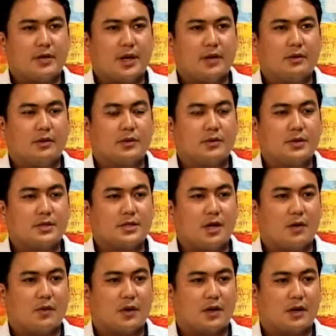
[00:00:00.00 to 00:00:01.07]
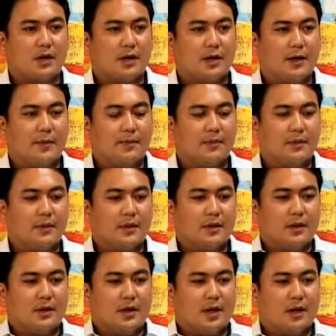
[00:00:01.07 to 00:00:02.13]
922 is our um,
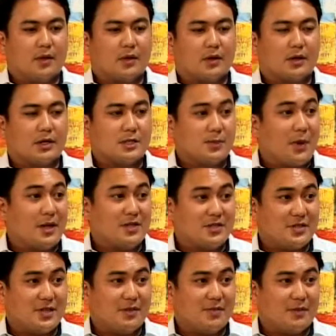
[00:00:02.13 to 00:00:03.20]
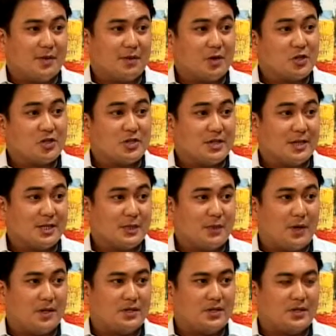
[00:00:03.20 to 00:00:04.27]
our response team, emergency
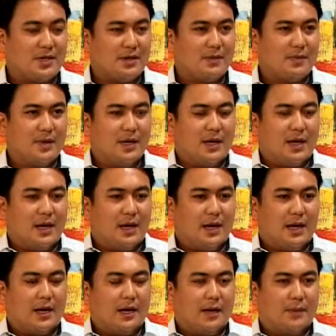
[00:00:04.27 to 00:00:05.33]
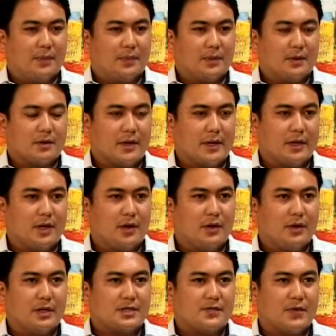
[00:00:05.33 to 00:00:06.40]
response team. Um, right now,
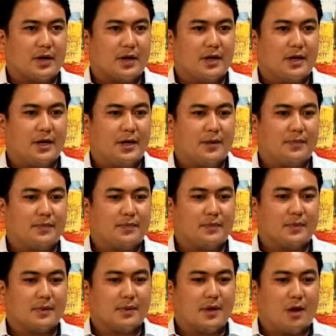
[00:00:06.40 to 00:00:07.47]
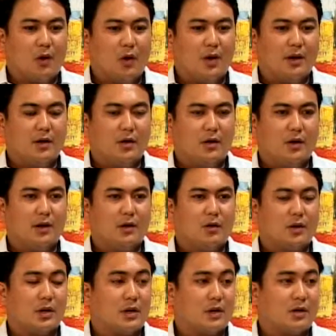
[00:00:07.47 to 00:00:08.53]
it's very all all
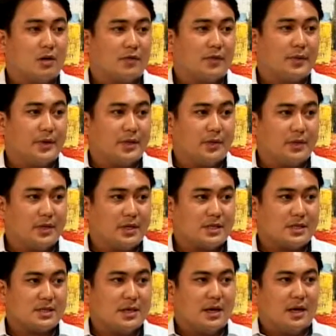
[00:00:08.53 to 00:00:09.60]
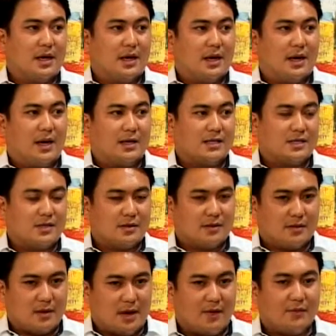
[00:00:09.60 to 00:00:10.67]
local government units has
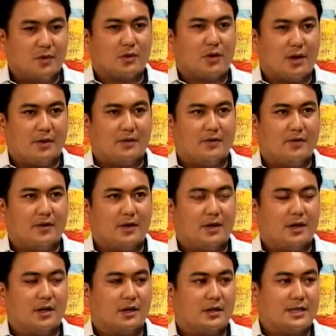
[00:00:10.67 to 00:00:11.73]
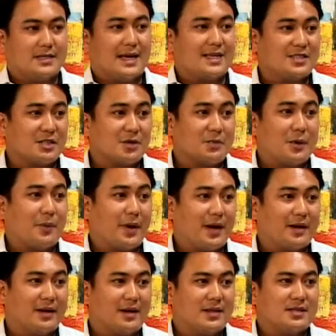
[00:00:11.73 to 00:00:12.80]
have to have uh, disaster
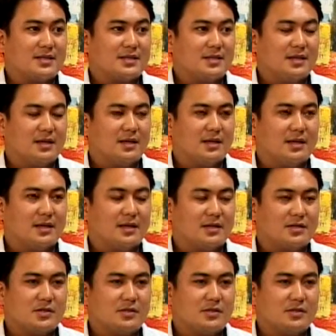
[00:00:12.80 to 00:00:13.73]
preparedness. The